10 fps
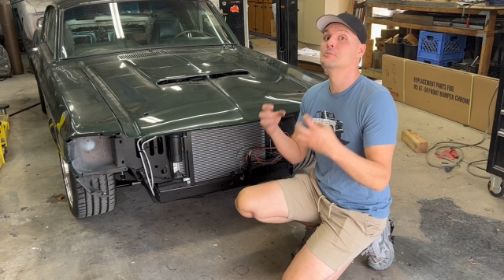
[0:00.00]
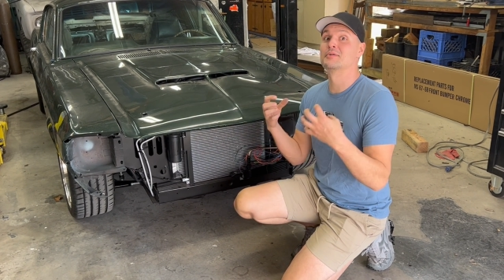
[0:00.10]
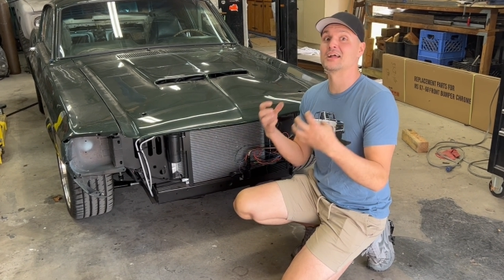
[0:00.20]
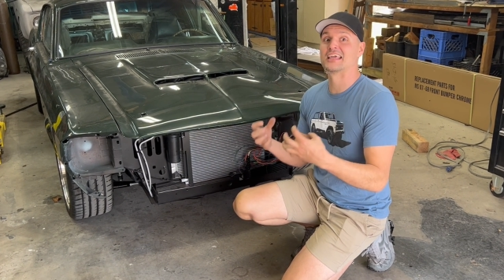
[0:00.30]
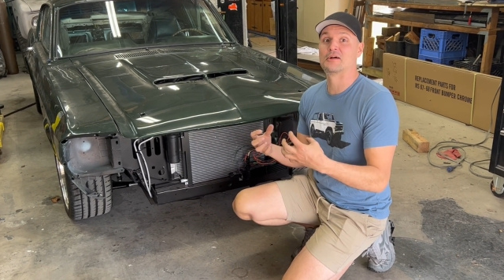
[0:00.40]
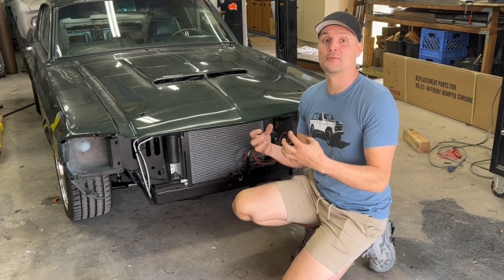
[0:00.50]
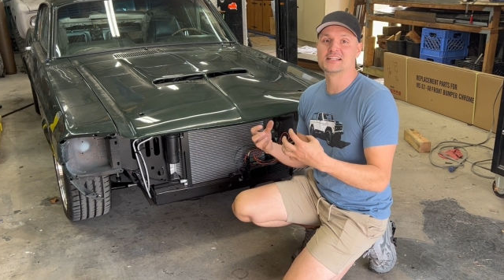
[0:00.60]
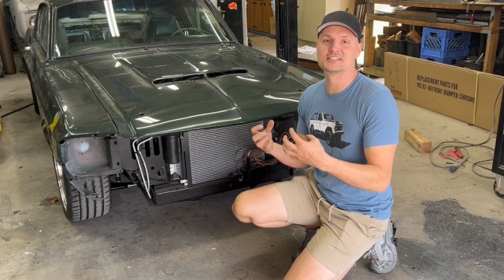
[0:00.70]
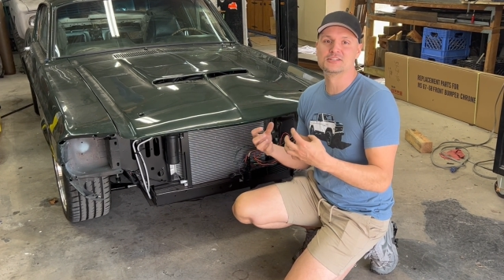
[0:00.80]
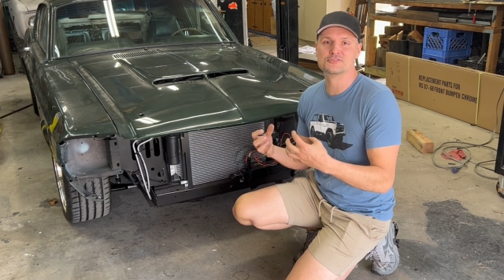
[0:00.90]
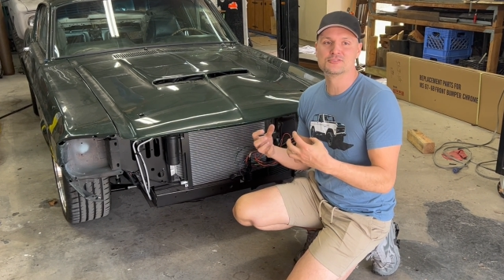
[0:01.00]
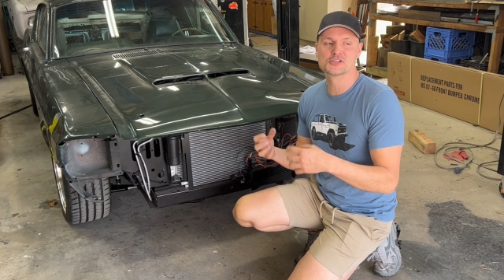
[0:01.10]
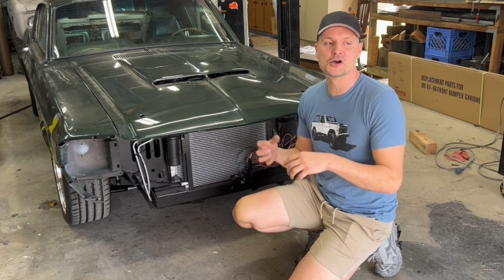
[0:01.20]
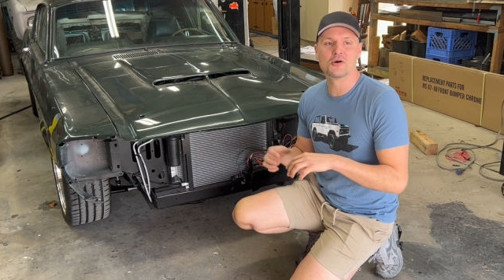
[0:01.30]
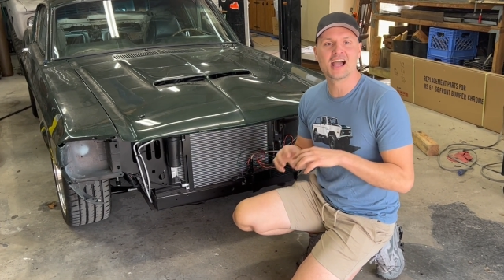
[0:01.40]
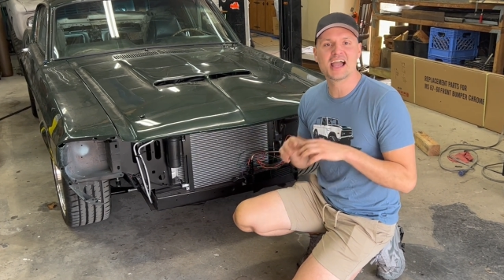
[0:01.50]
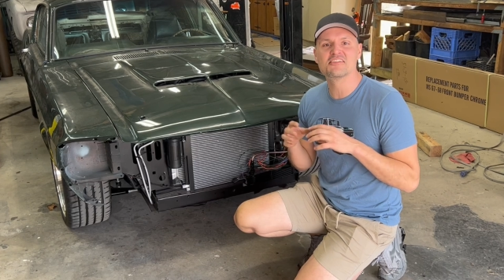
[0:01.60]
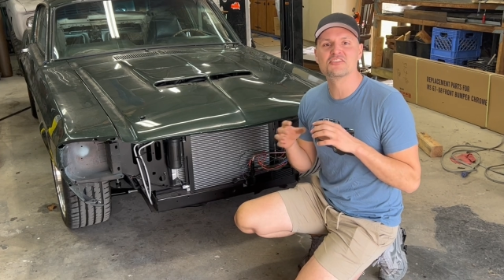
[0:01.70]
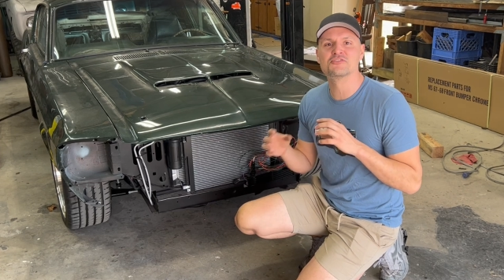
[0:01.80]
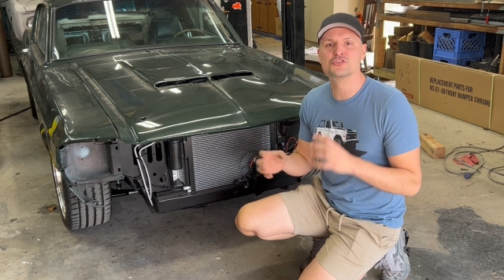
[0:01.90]
but I can't wait to do so. I have
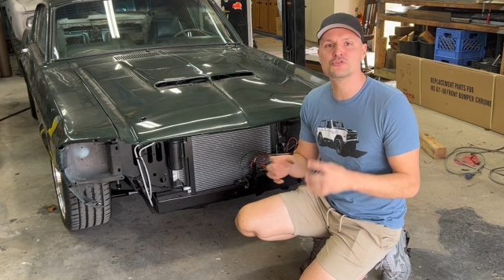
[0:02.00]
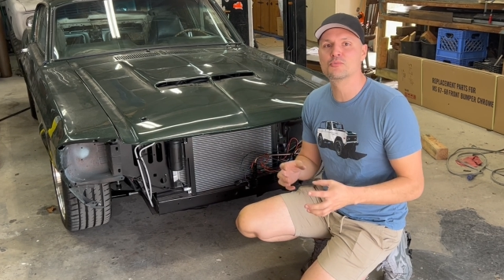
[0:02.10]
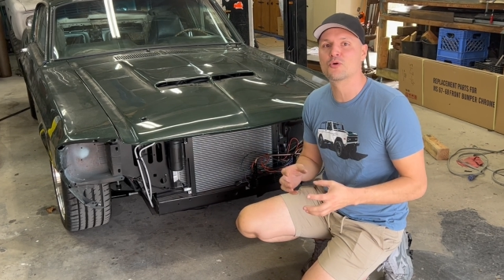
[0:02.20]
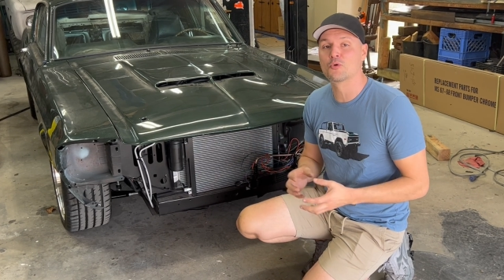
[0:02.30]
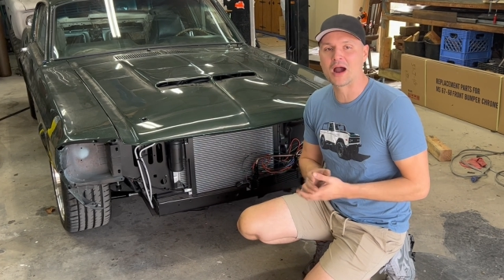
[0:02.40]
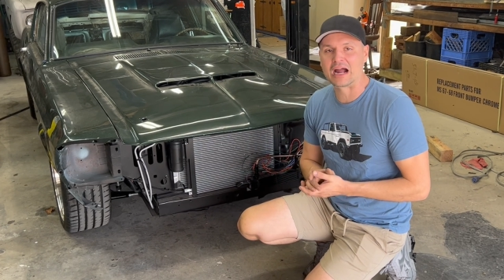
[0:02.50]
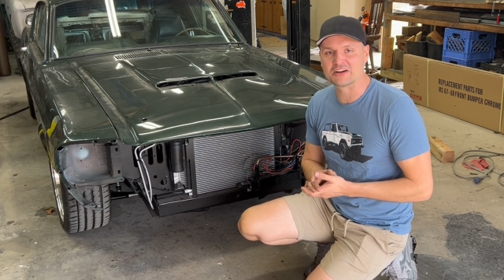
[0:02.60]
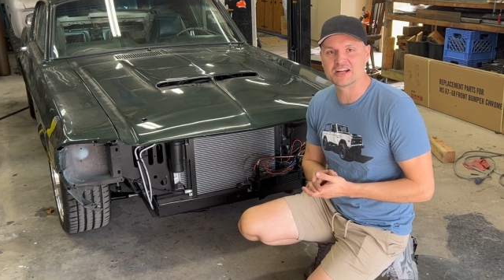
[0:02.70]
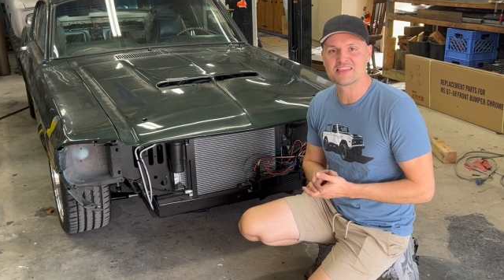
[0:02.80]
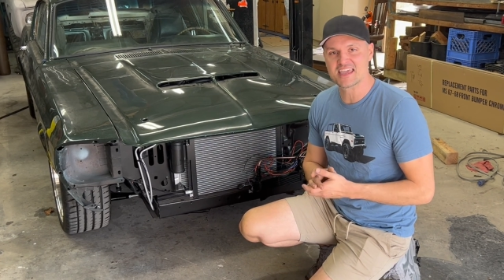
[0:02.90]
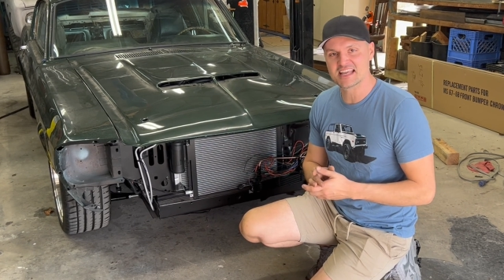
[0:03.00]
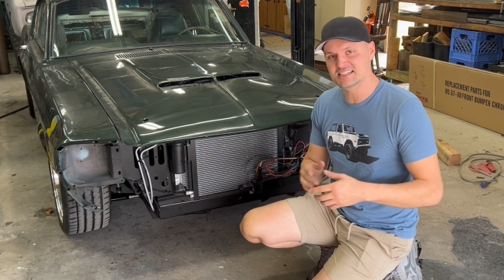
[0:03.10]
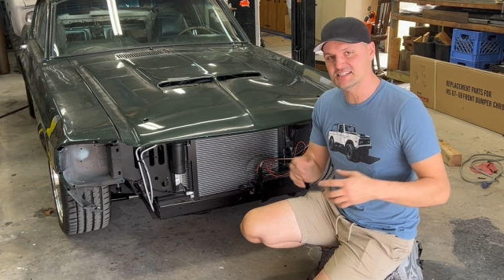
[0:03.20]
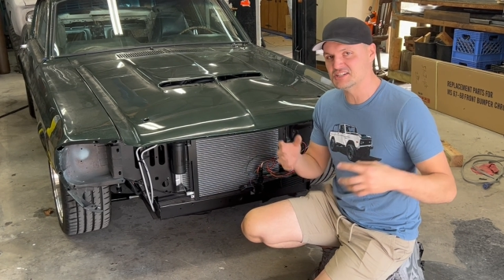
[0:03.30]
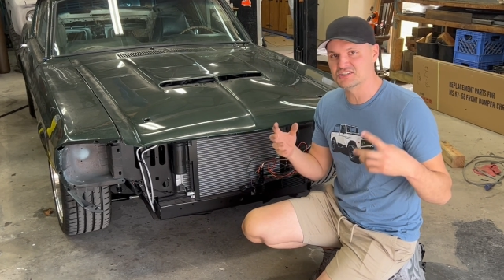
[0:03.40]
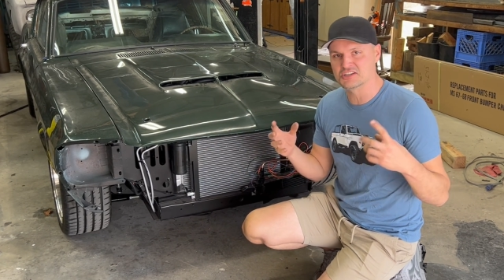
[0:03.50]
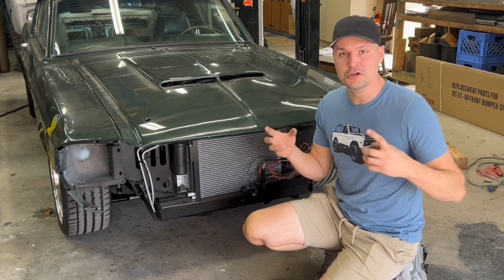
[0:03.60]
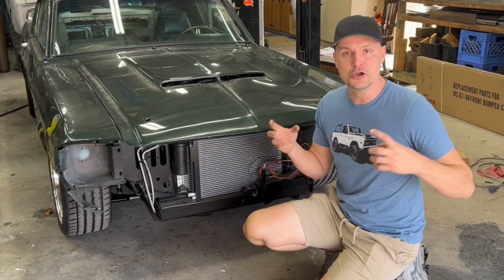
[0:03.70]
a few more wiring things just to